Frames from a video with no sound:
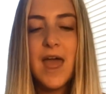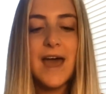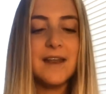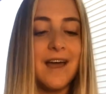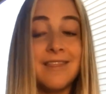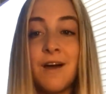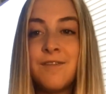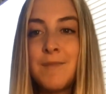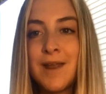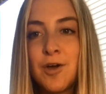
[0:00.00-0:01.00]
and I love
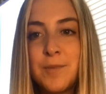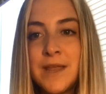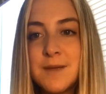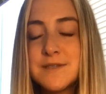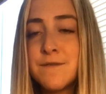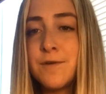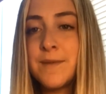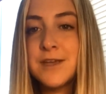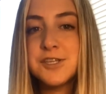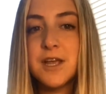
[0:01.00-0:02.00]
the medical medium's
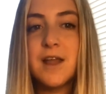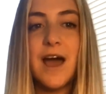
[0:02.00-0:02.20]
information.